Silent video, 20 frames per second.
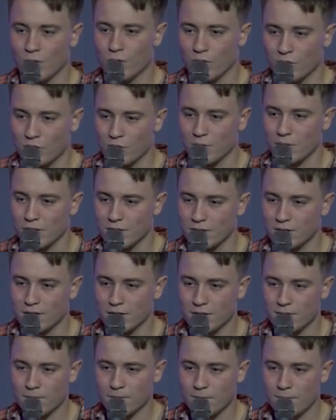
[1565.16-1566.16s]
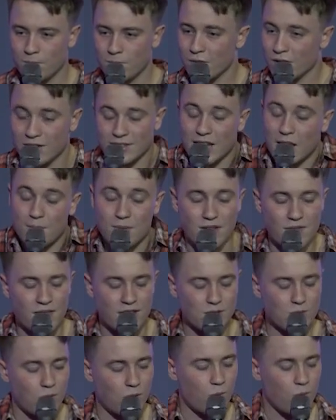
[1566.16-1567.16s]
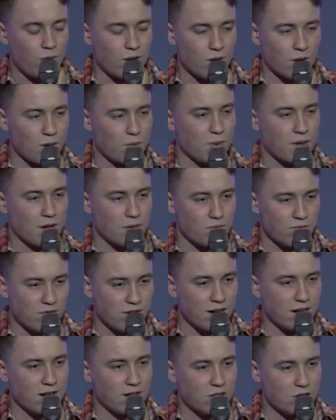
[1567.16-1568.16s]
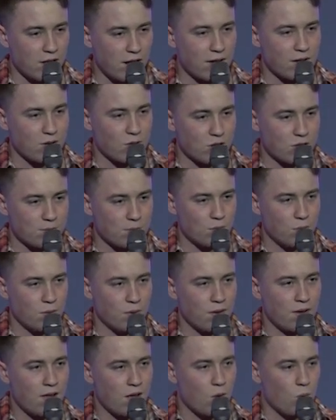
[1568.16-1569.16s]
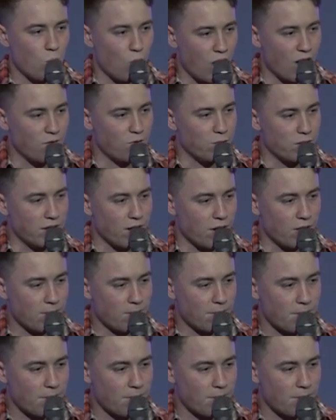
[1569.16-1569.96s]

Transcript: of community? Because I believe that's one way we can really share the gospel wherever we go.